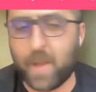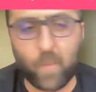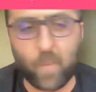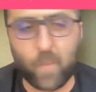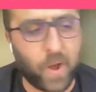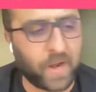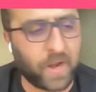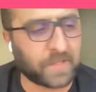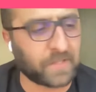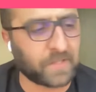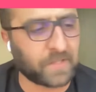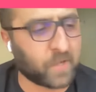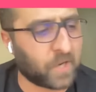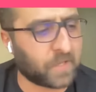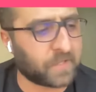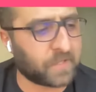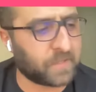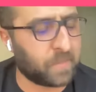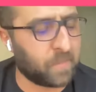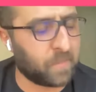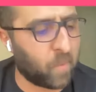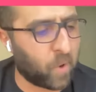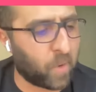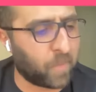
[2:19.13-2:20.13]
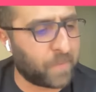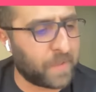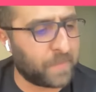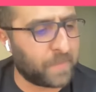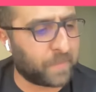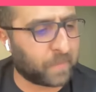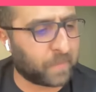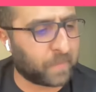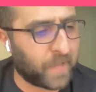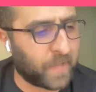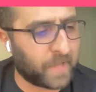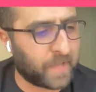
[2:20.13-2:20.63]
I want to talk to more
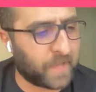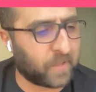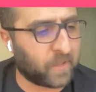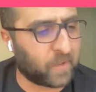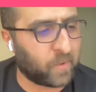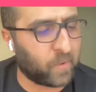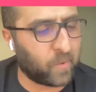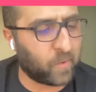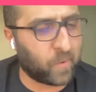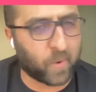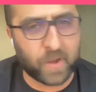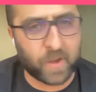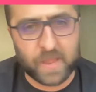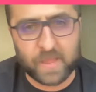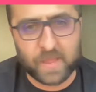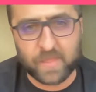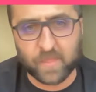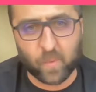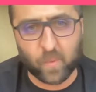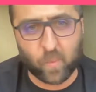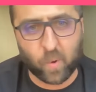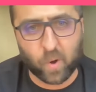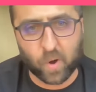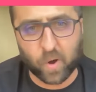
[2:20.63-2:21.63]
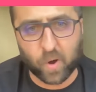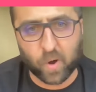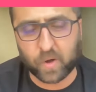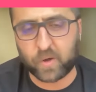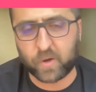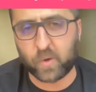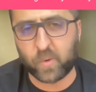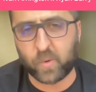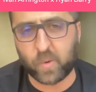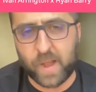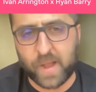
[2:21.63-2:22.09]
people like you who are in the work,